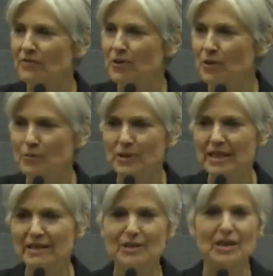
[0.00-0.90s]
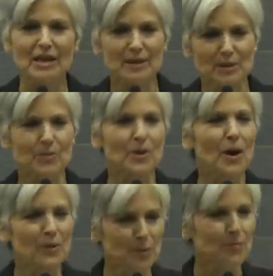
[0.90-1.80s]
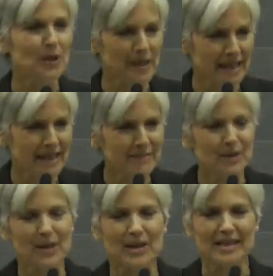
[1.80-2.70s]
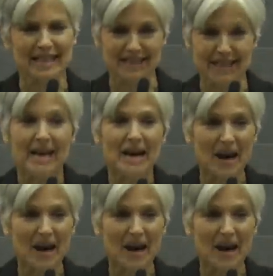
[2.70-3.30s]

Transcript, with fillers: Of course, we need to say this with all humility because it's